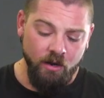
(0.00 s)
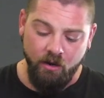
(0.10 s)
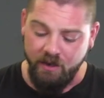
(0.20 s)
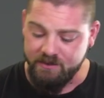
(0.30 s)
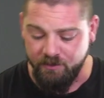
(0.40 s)

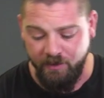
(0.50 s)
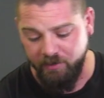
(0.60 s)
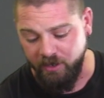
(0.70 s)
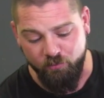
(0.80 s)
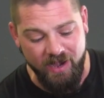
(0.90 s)
Alright, so if
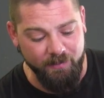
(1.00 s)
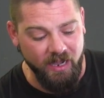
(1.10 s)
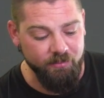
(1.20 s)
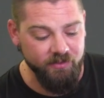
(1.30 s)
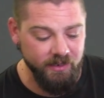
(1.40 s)
we're going to wrap
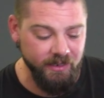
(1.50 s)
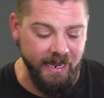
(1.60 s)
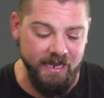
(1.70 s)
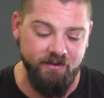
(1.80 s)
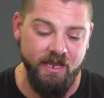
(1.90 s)
up the
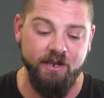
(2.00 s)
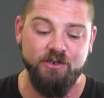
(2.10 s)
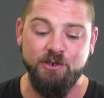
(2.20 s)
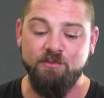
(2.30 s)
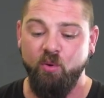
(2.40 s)
Aviator
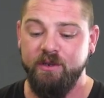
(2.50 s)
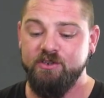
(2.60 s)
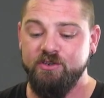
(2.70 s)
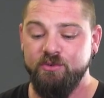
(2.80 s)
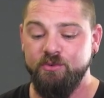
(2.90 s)

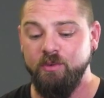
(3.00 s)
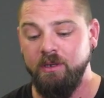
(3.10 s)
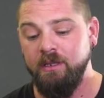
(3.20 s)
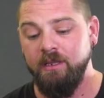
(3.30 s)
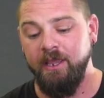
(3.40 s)
2.2
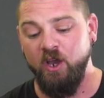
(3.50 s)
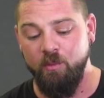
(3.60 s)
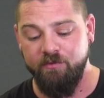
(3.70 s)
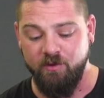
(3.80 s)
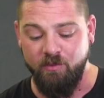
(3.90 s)

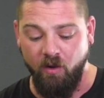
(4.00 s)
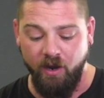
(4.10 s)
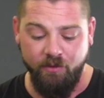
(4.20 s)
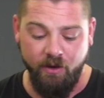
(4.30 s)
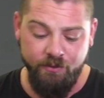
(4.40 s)
helmet from
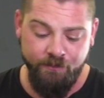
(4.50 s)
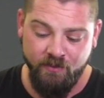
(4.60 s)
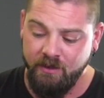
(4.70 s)
Airoh.